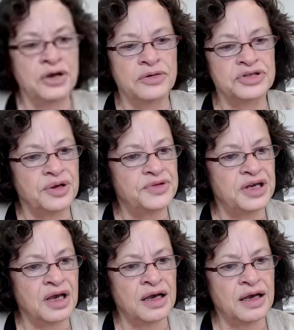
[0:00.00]

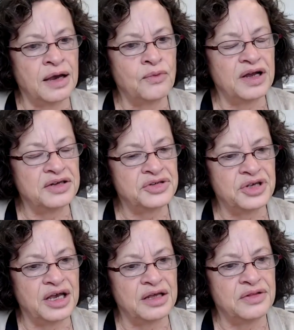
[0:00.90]
Something I want to
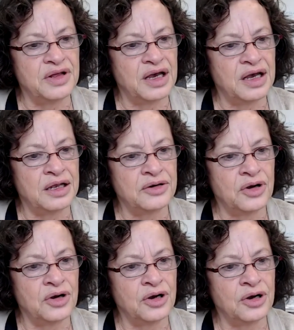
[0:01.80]
say that
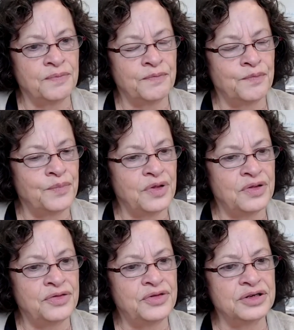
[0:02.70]

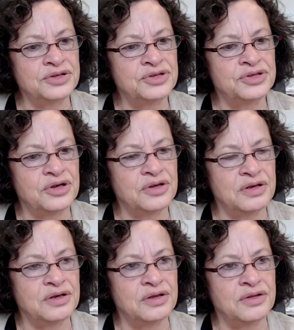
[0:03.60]

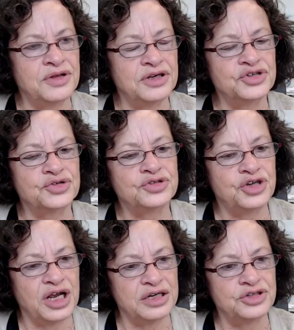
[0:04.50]
things are
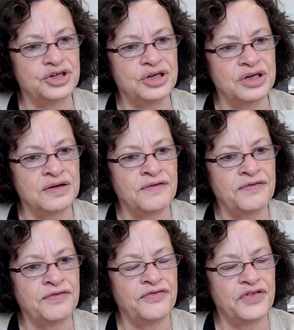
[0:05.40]
changing
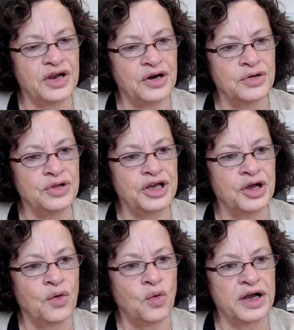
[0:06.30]
fairly
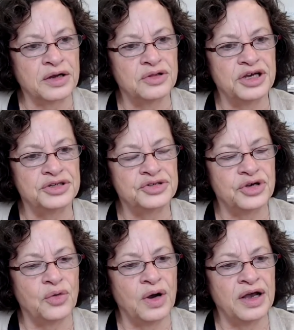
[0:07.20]
quickly.
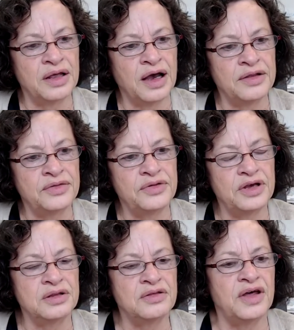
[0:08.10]
So I
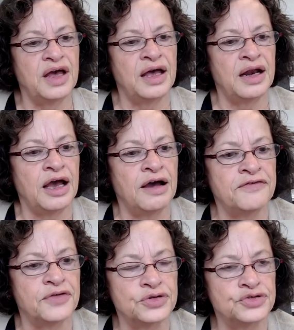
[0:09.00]
think that
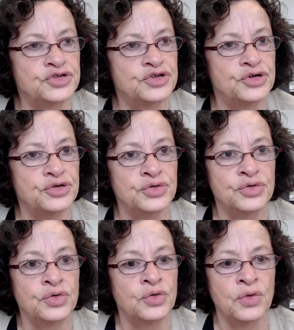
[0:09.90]
efforts
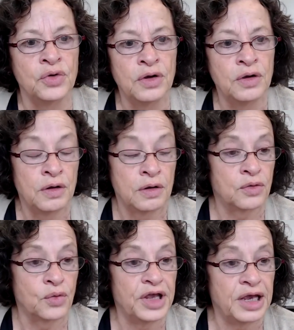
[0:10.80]
to
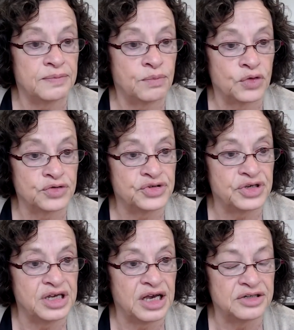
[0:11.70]
create more
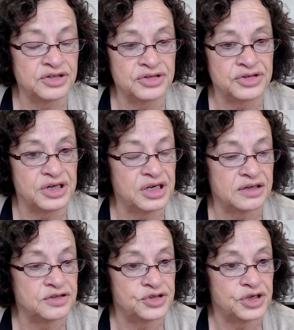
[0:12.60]

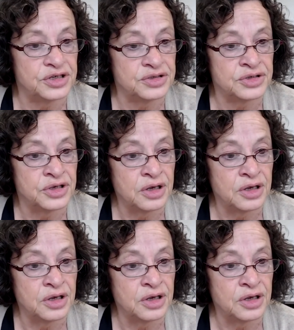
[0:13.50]
CDHCs